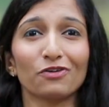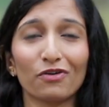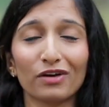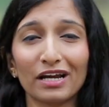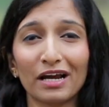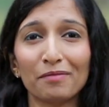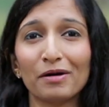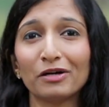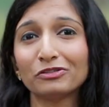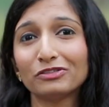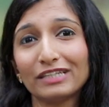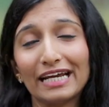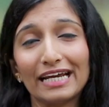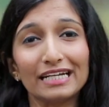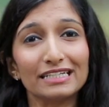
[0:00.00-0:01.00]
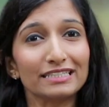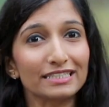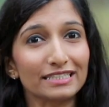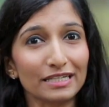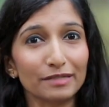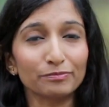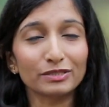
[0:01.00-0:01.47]
talking about
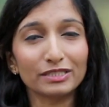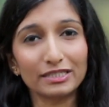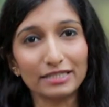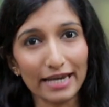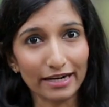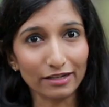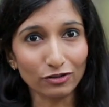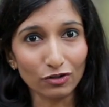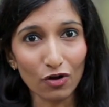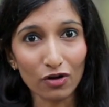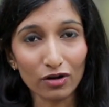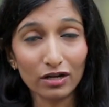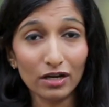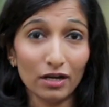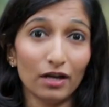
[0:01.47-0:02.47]
trails, tips, trek talk.